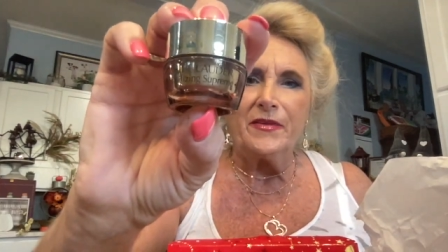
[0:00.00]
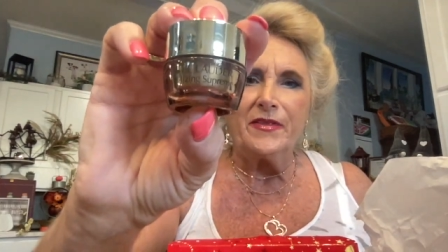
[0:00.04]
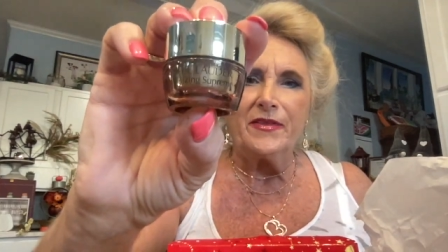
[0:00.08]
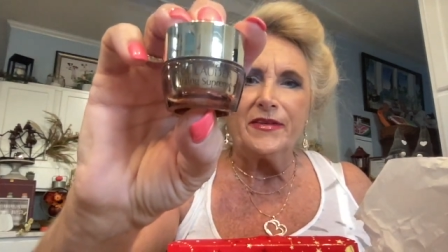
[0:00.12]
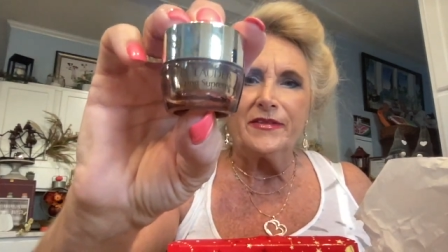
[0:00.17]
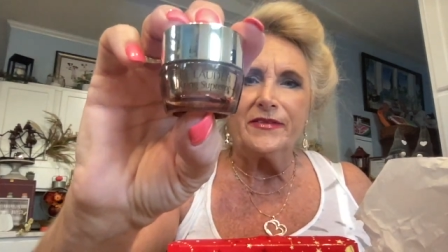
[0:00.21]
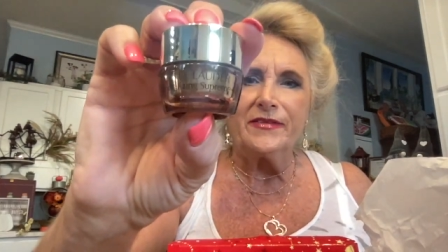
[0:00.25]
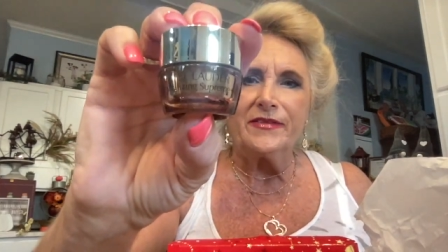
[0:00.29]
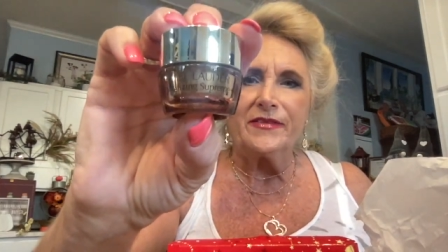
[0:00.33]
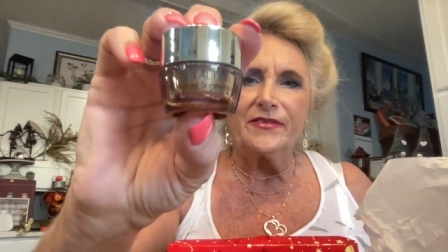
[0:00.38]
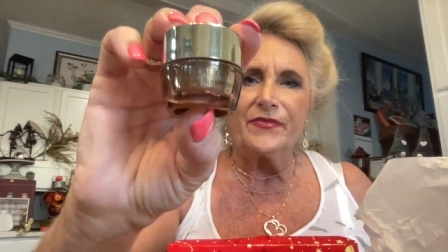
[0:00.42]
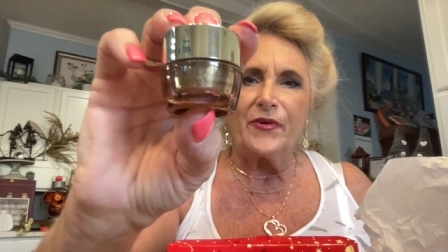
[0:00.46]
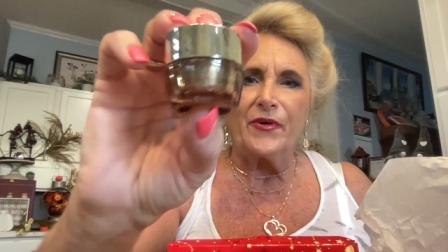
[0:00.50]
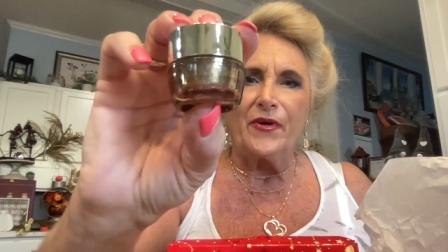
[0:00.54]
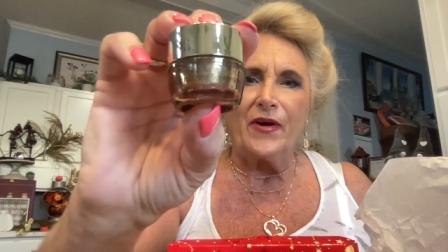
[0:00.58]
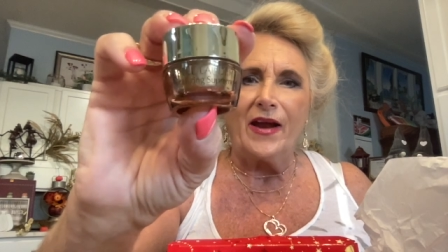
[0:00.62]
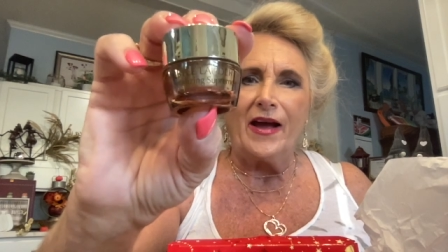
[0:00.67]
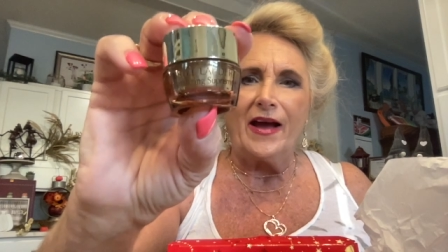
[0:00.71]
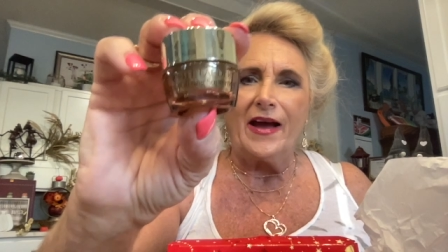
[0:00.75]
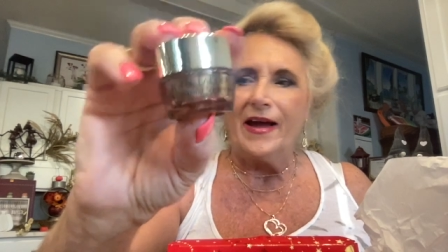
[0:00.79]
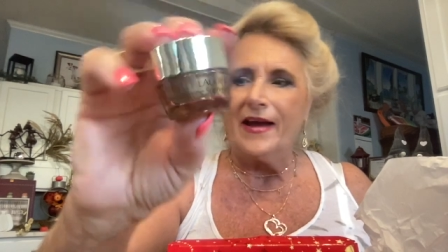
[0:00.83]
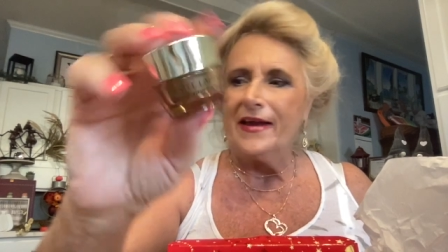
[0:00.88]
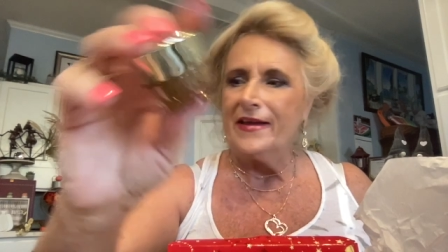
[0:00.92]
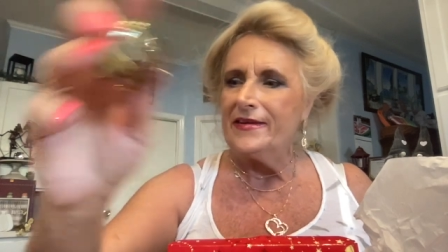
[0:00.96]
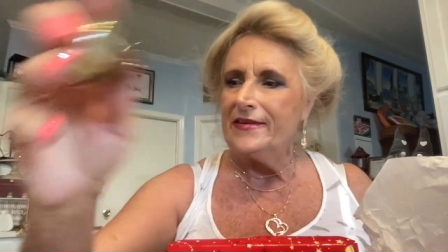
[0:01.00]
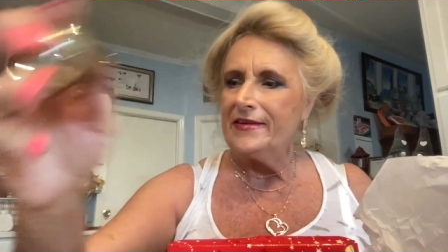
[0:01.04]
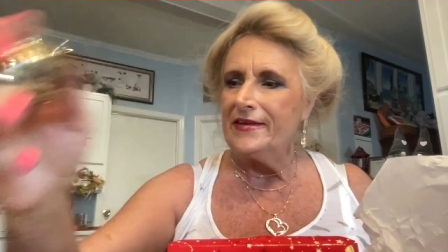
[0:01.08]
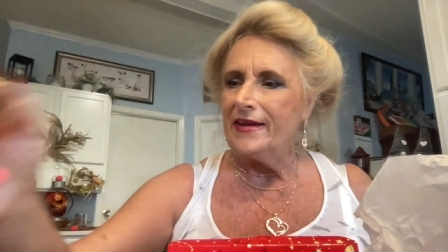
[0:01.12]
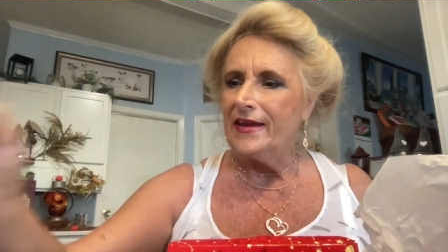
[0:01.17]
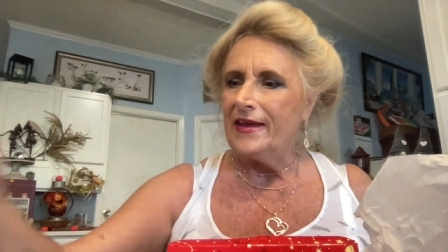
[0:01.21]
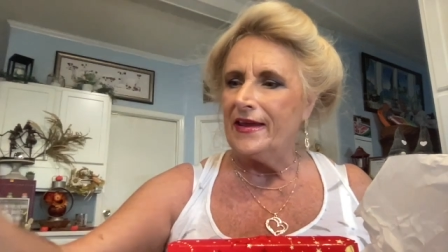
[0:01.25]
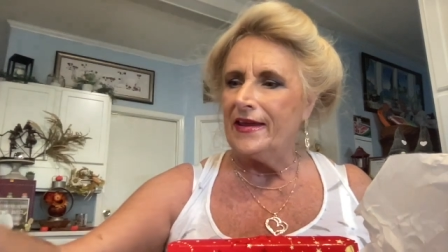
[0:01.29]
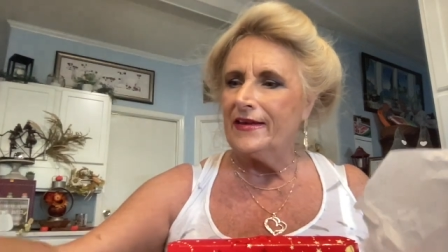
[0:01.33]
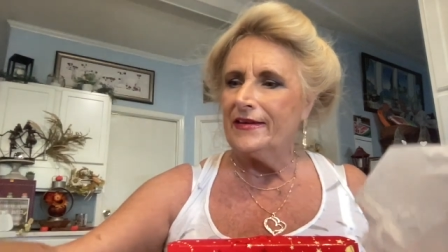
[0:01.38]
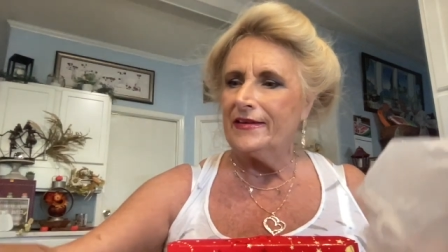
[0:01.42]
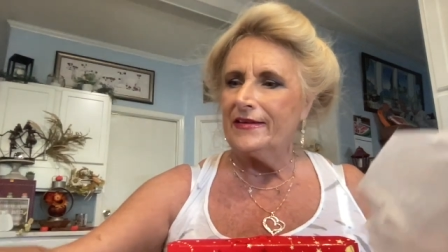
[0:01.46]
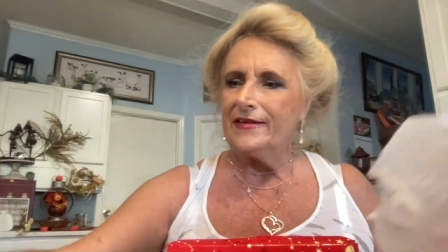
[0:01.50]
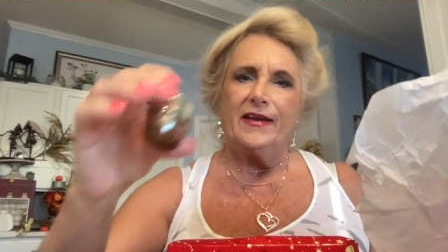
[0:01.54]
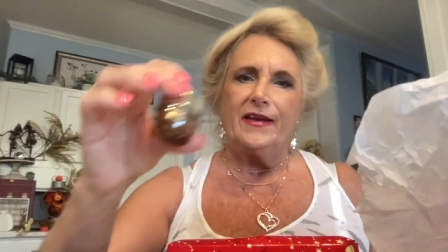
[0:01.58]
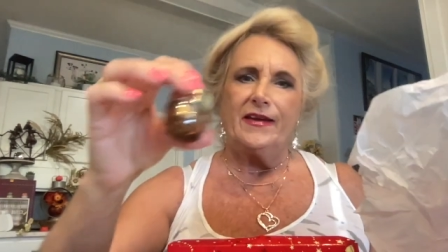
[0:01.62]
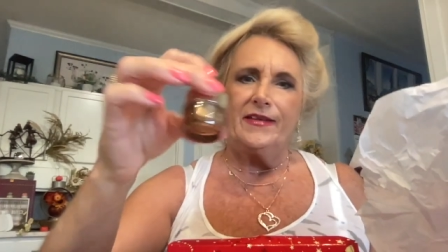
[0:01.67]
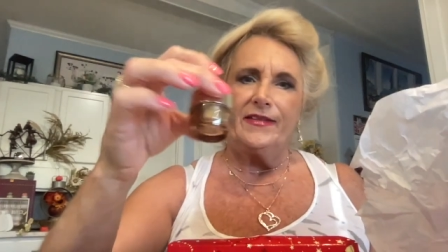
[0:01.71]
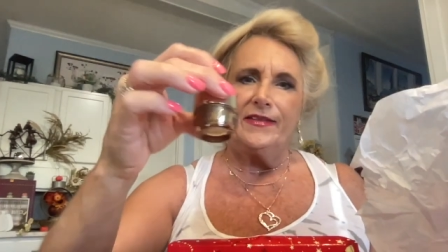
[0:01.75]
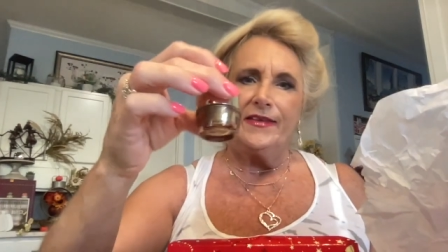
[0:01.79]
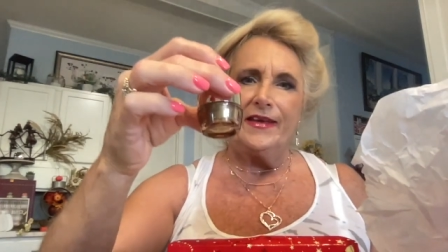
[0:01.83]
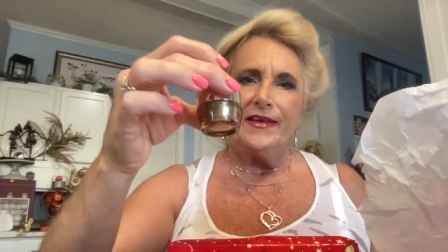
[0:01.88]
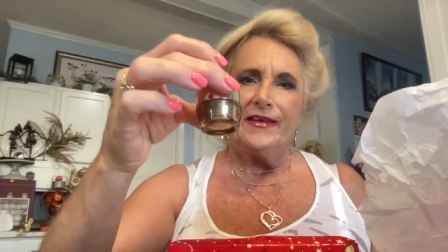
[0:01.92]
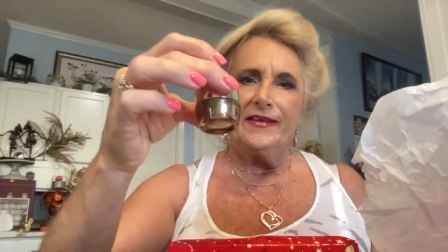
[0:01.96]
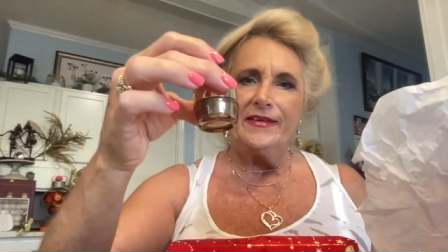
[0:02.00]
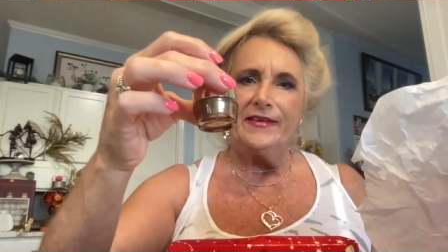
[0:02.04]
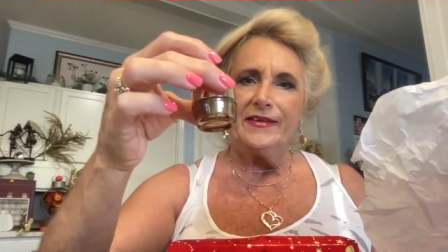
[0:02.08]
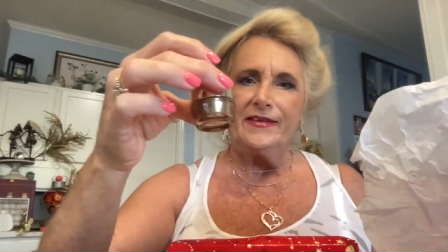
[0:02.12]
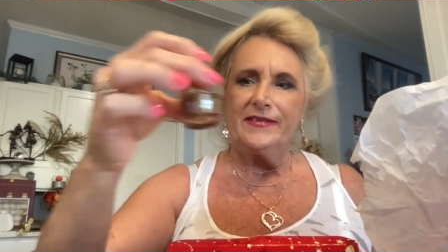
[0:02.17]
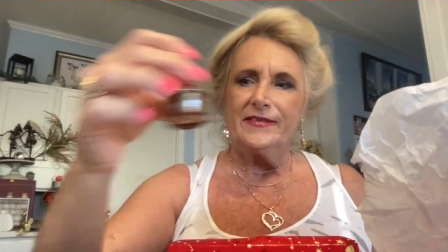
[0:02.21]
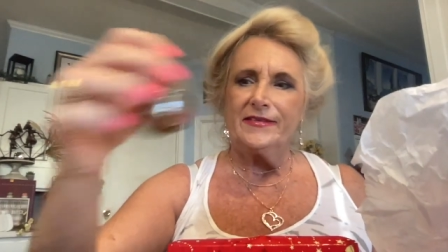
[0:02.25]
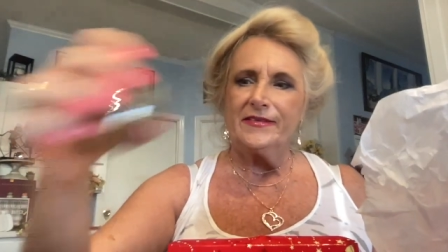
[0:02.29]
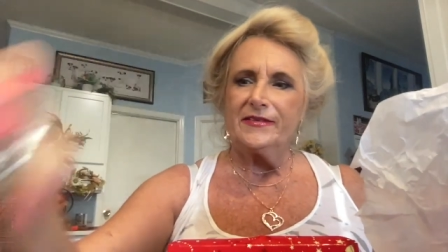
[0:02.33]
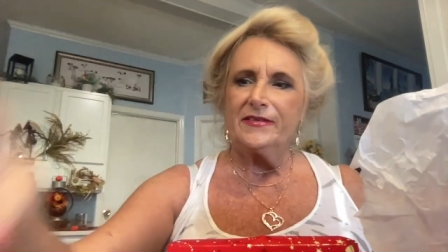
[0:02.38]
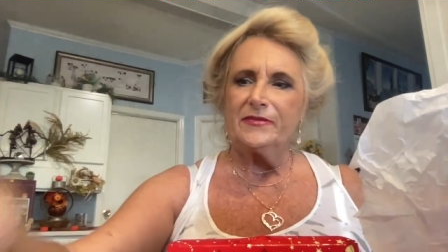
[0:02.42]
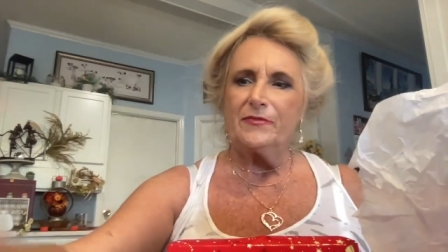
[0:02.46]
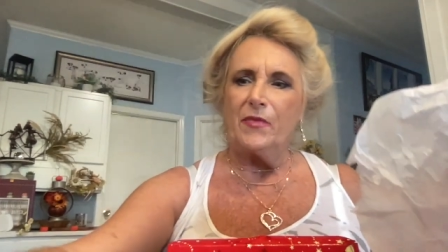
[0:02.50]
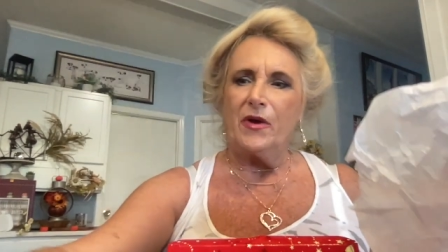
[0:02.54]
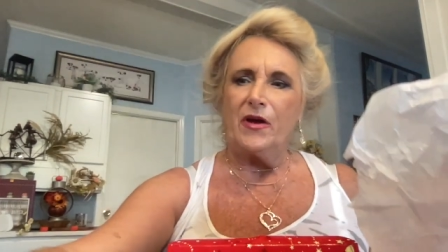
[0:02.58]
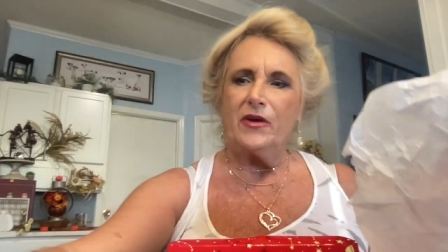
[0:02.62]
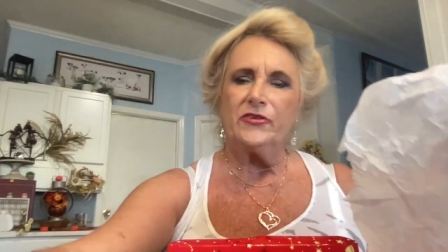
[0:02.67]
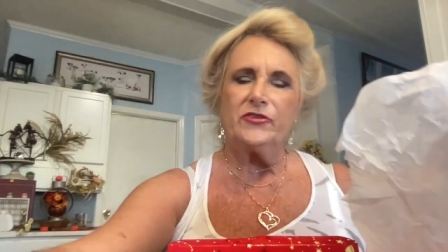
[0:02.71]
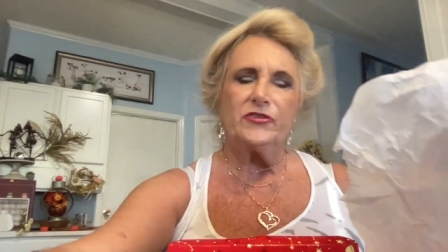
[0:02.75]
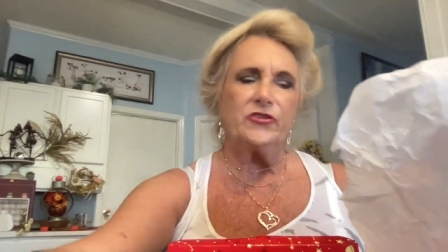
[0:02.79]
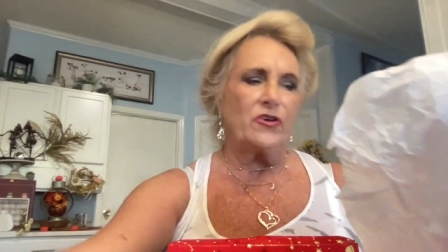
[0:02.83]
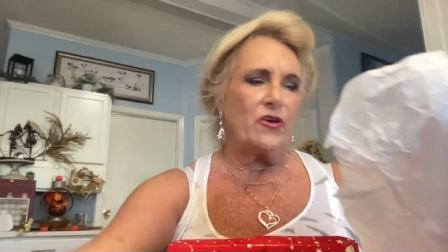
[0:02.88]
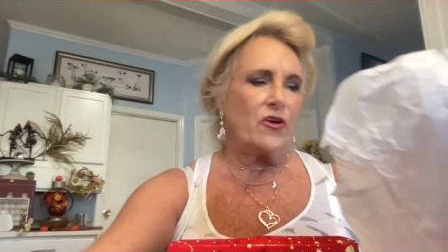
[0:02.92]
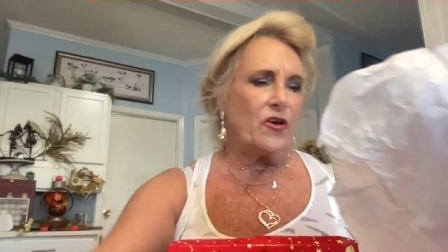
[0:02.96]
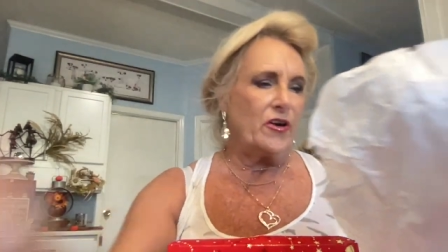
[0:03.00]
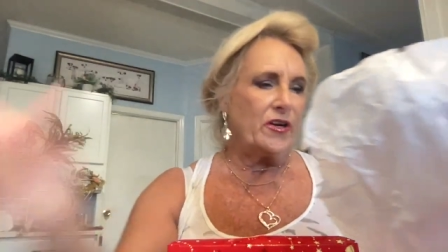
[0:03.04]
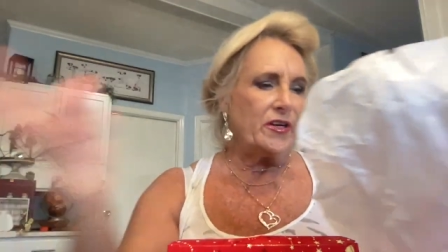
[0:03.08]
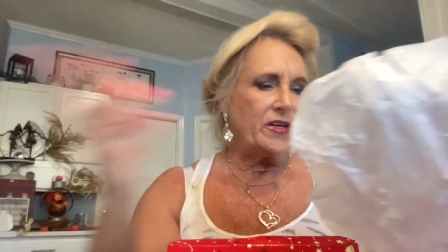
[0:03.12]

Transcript: and this is for eye and neck, and it is a small jar.